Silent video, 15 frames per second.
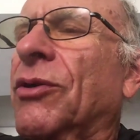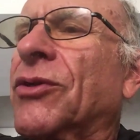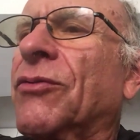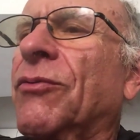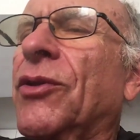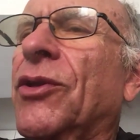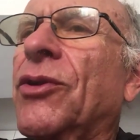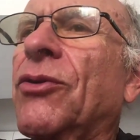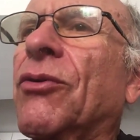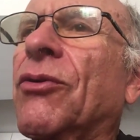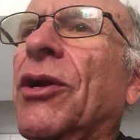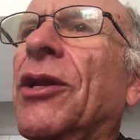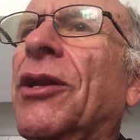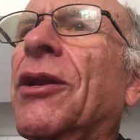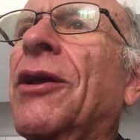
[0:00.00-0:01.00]
is from the
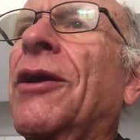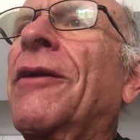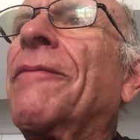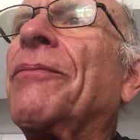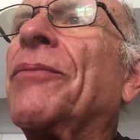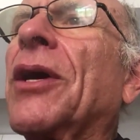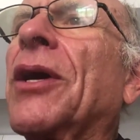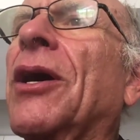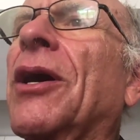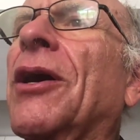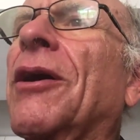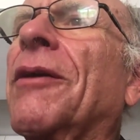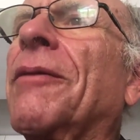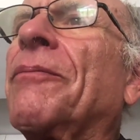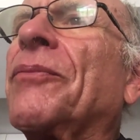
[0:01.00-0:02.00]
Ukraine,
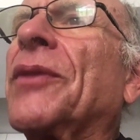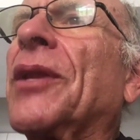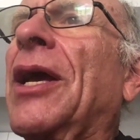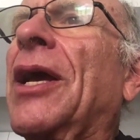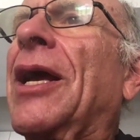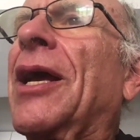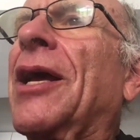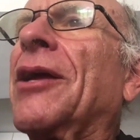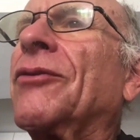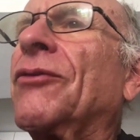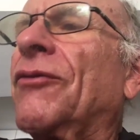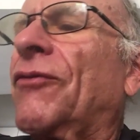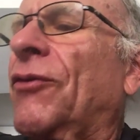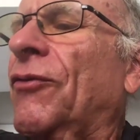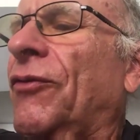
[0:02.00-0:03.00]
and
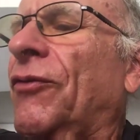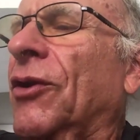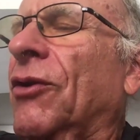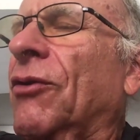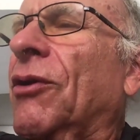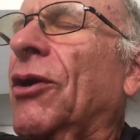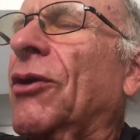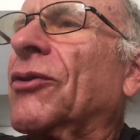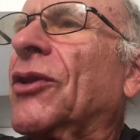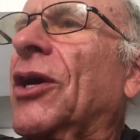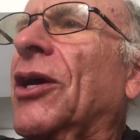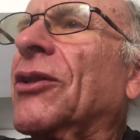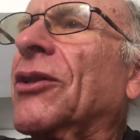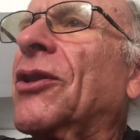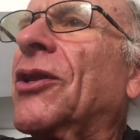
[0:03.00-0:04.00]
if you figure out
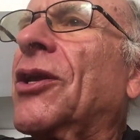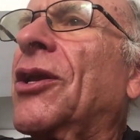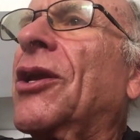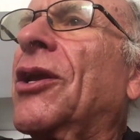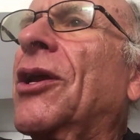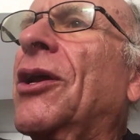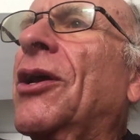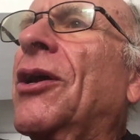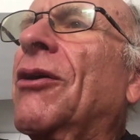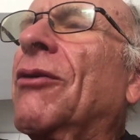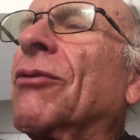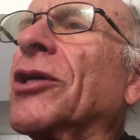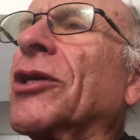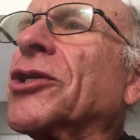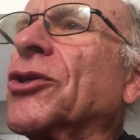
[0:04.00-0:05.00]
that the
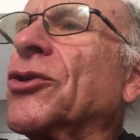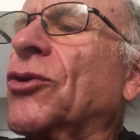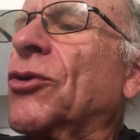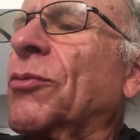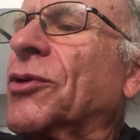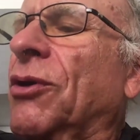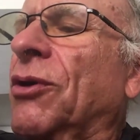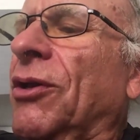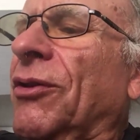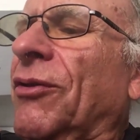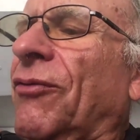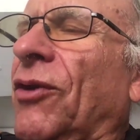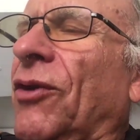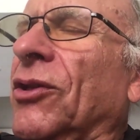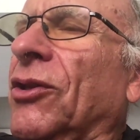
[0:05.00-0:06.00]
Russian troops are on the
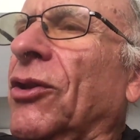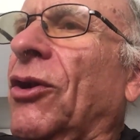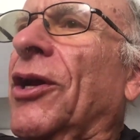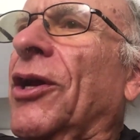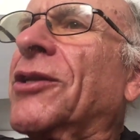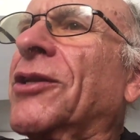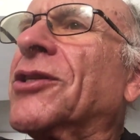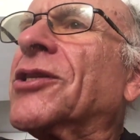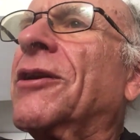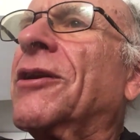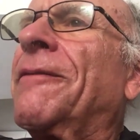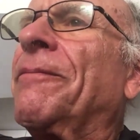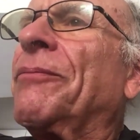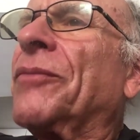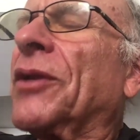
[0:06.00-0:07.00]
front lines
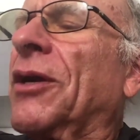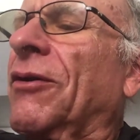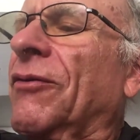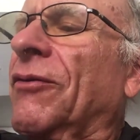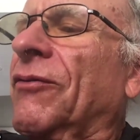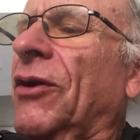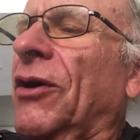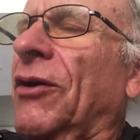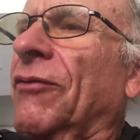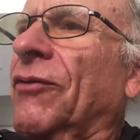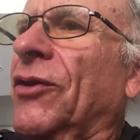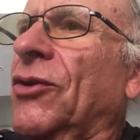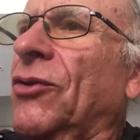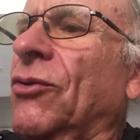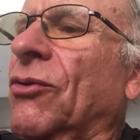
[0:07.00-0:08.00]
of
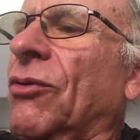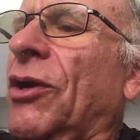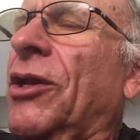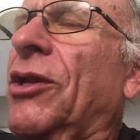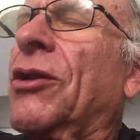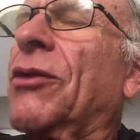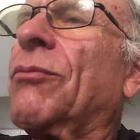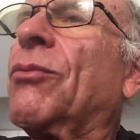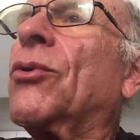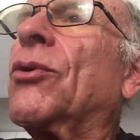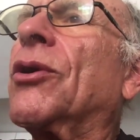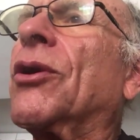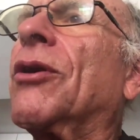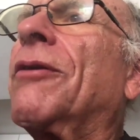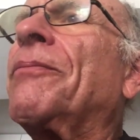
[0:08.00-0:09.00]
the Ukrainian
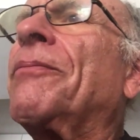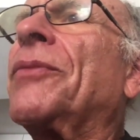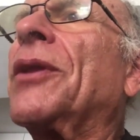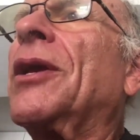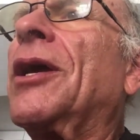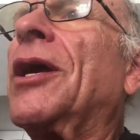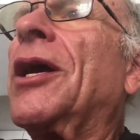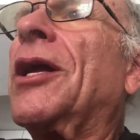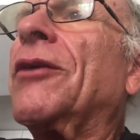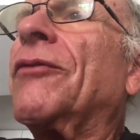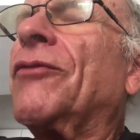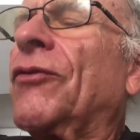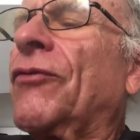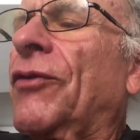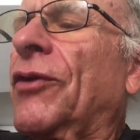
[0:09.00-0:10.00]
border, and
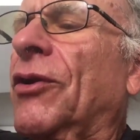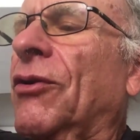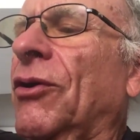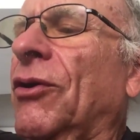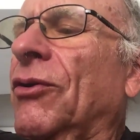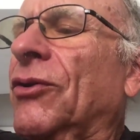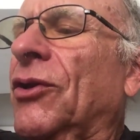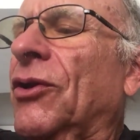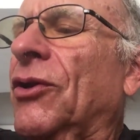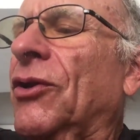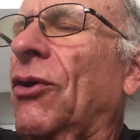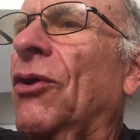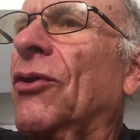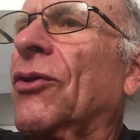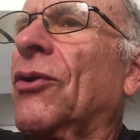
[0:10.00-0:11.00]
if you figure out that
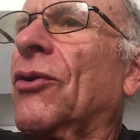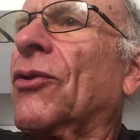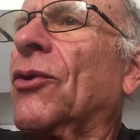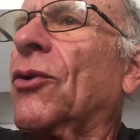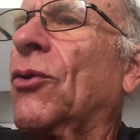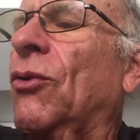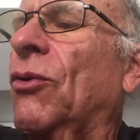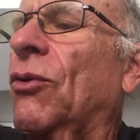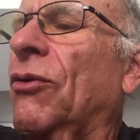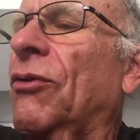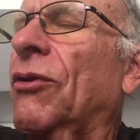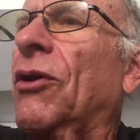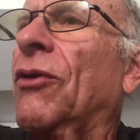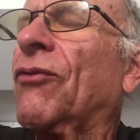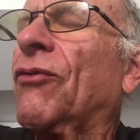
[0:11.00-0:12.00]
the
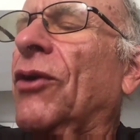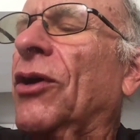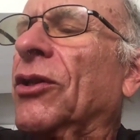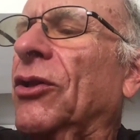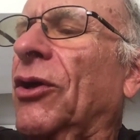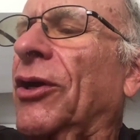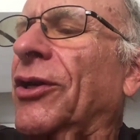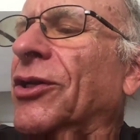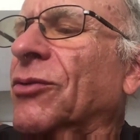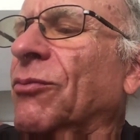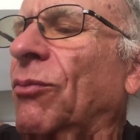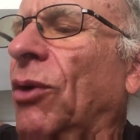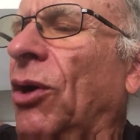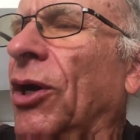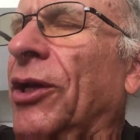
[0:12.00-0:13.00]
whole front line is
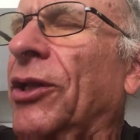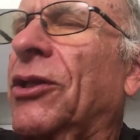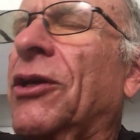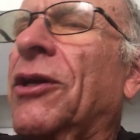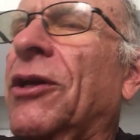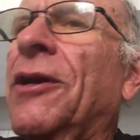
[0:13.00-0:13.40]
mined,